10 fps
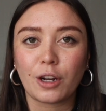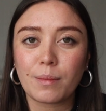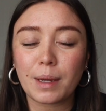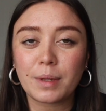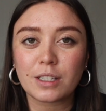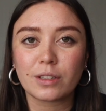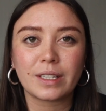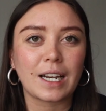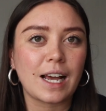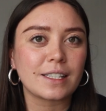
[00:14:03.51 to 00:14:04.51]
you know, maybe it's on
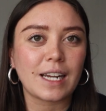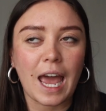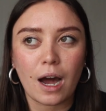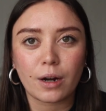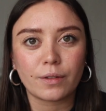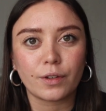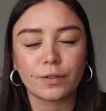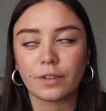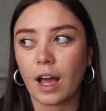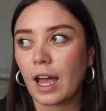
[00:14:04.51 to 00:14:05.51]
the last hour of your
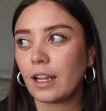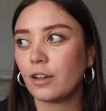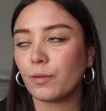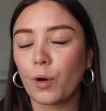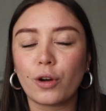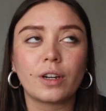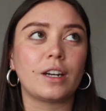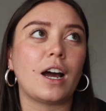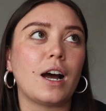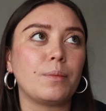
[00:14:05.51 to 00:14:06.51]
flight, you've
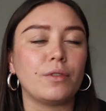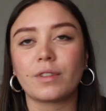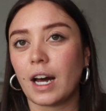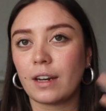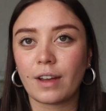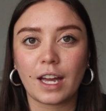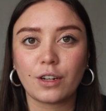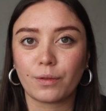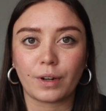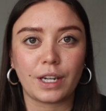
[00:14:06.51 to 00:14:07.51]
woken up, you've kind of had
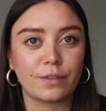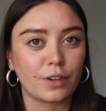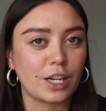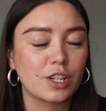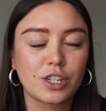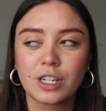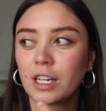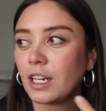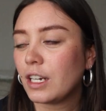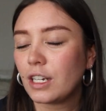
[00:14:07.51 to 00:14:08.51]
your refresh,
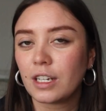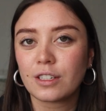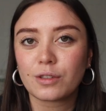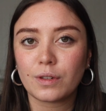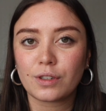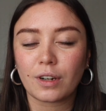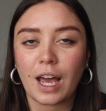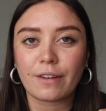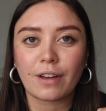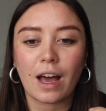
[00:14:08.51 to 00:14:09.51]
sorted your
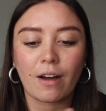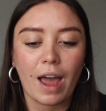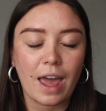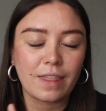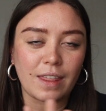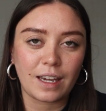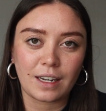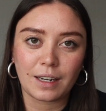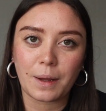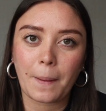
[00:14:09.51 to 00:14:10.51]
life out, and
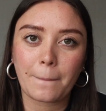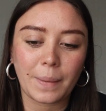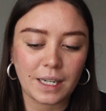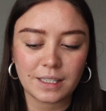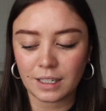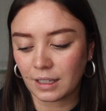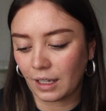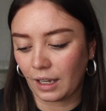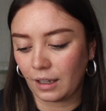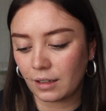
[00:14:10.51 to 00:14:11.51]
then
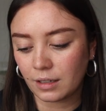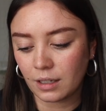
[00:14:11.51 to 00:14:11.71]
basically